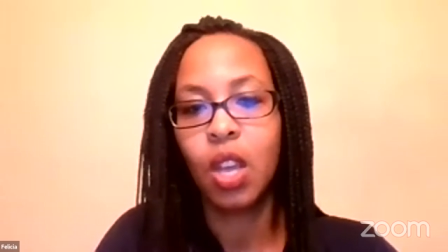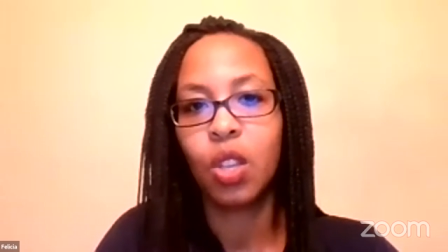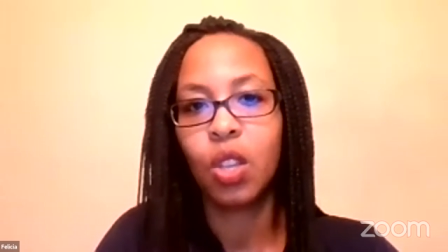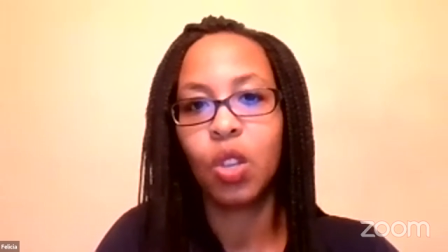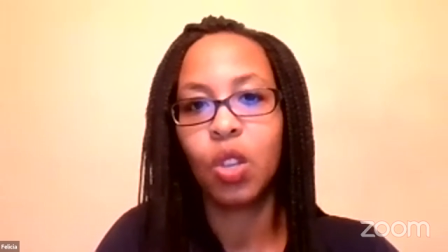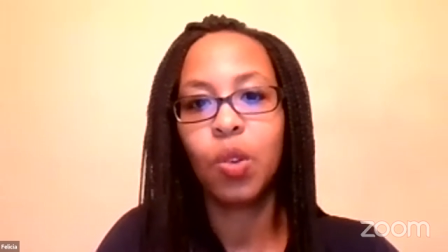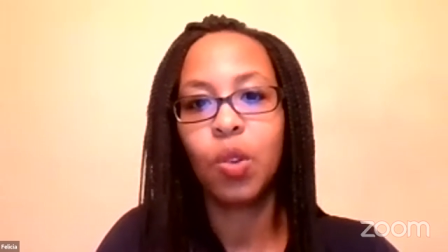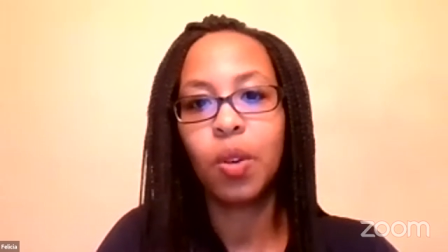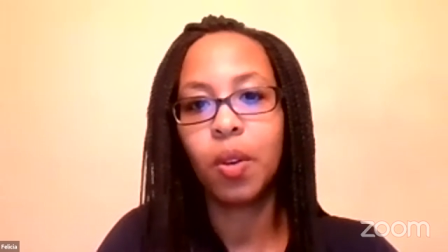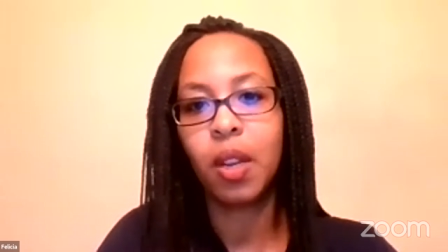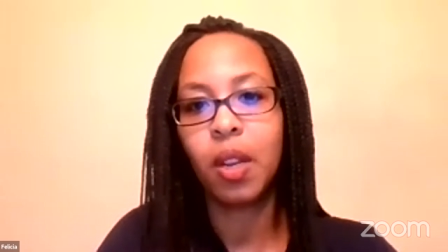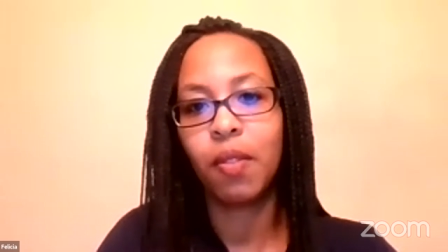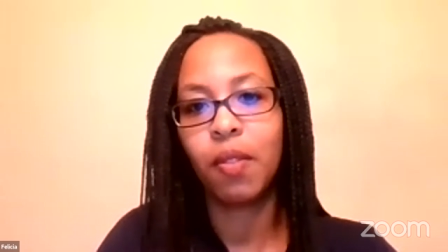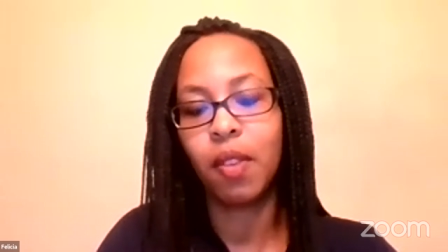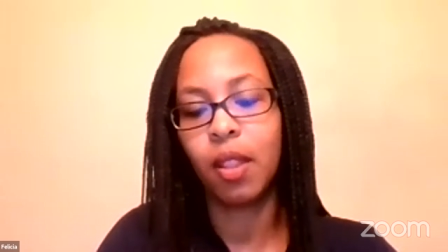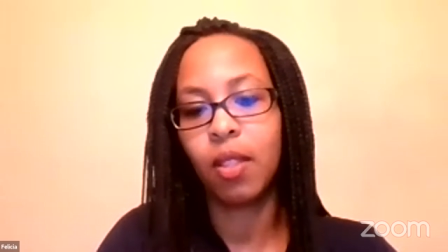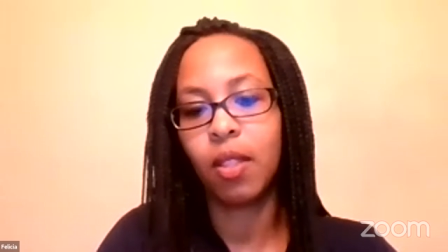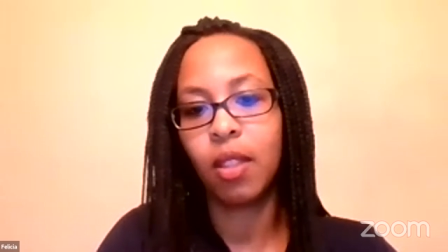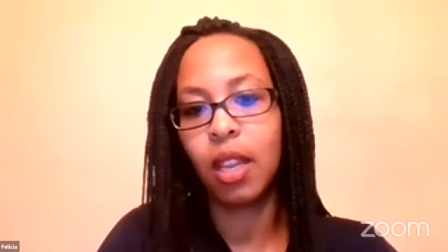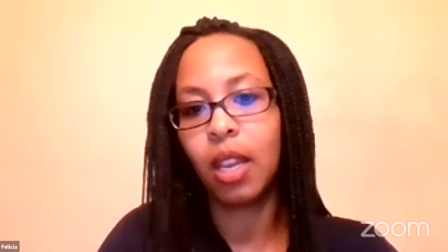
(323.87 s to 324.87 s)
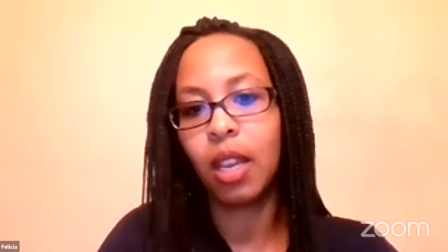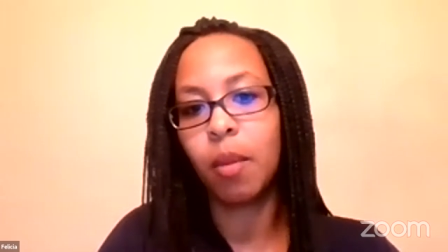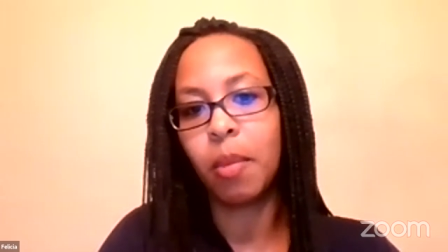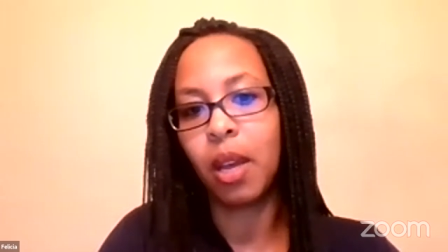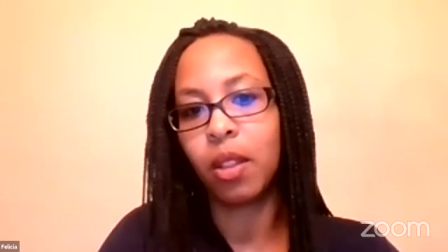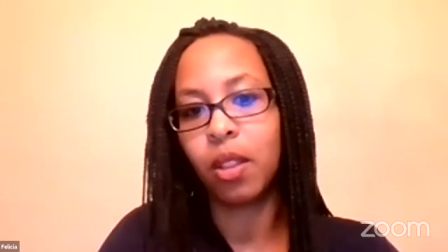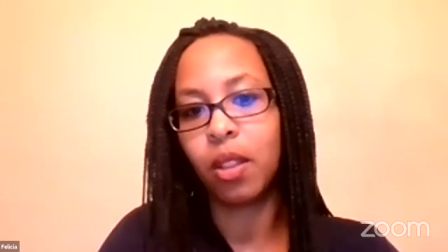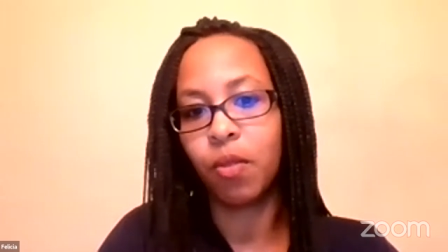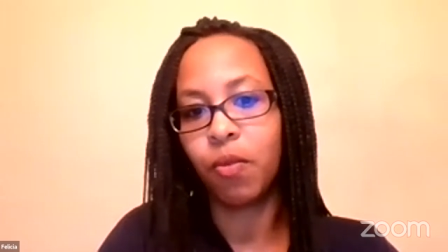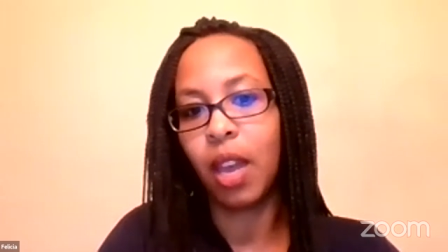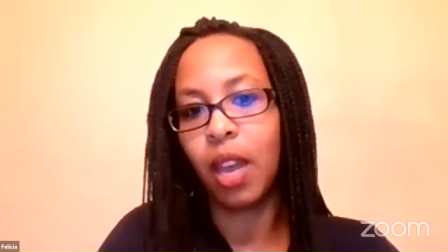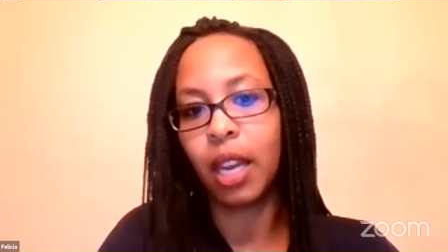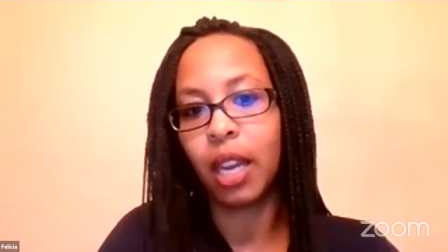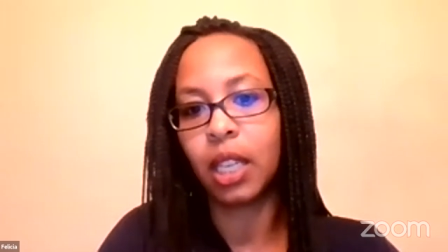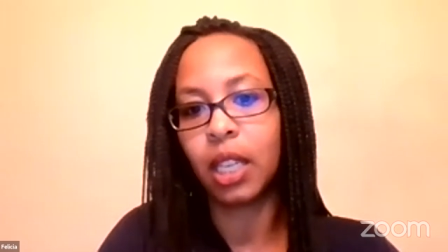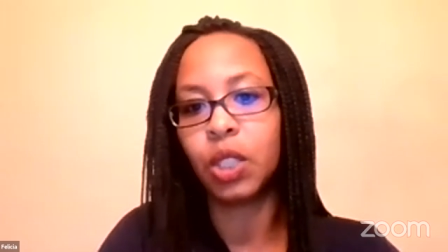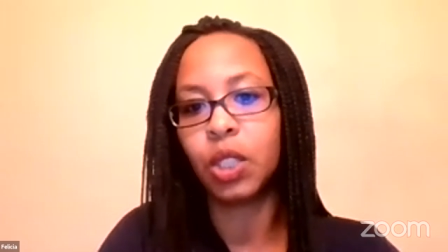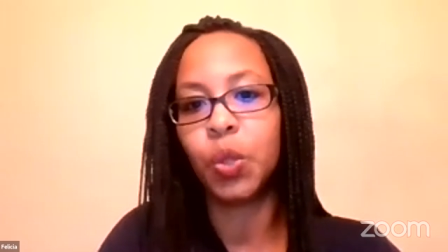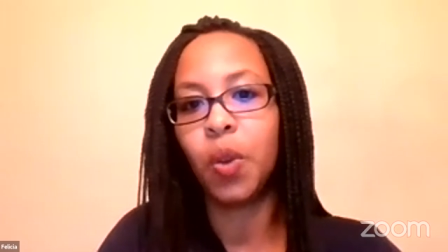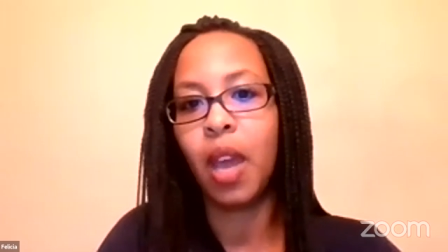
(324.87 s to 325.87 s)
you don't even think about the fact
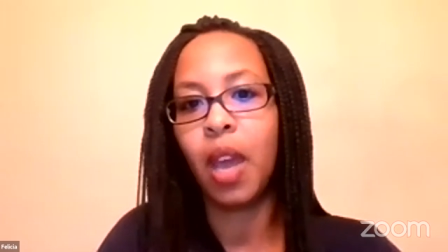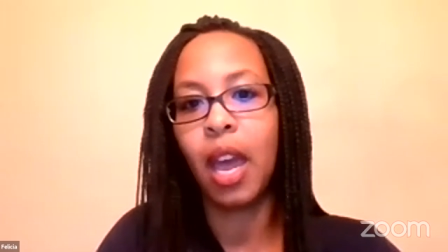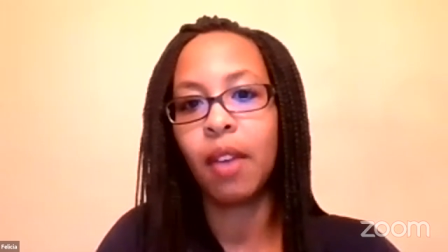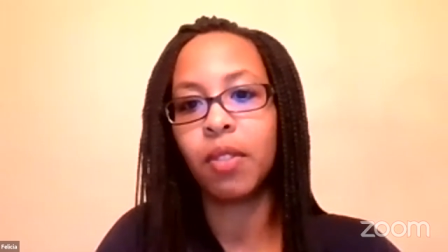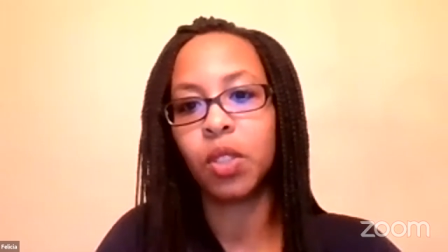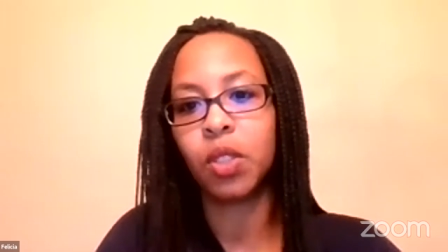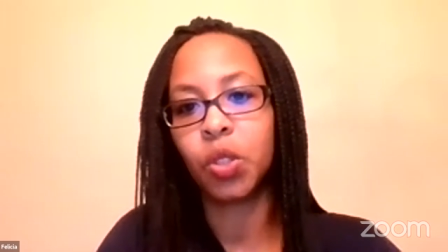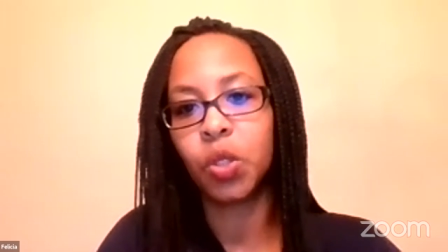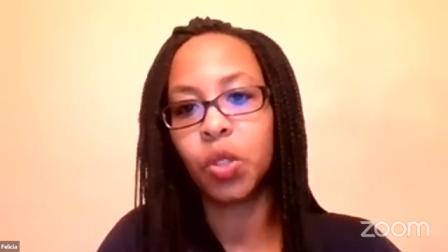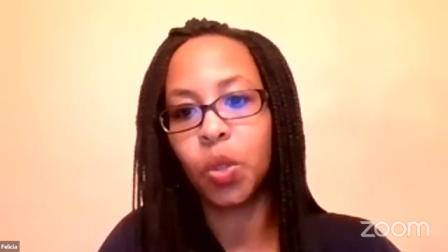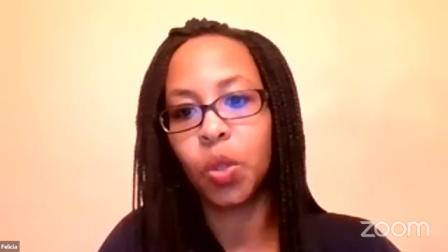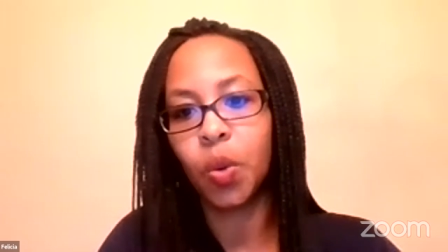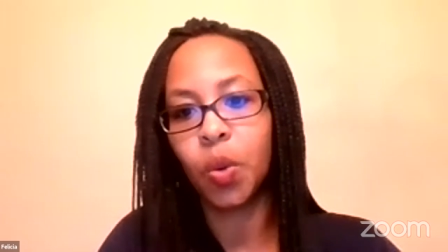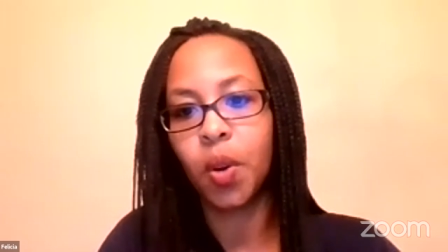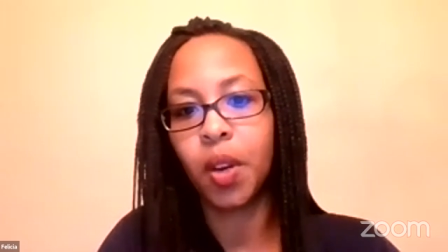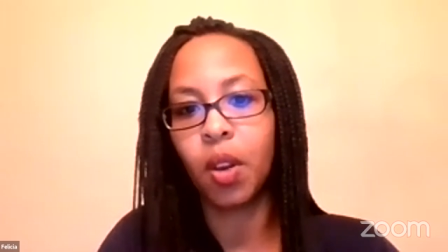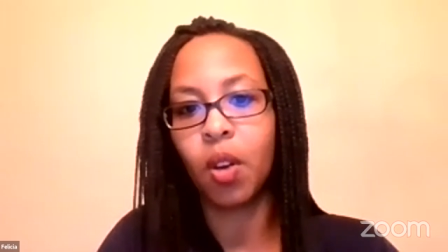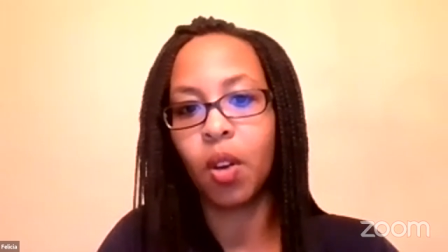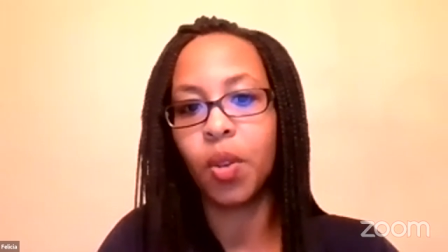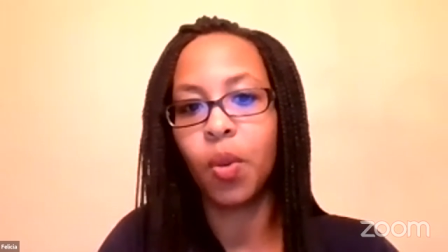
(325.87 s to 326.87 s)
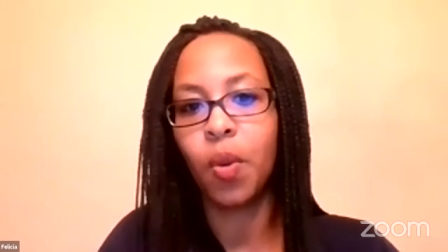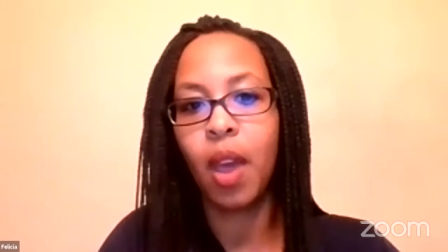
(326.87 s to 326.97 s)
that you have a story or you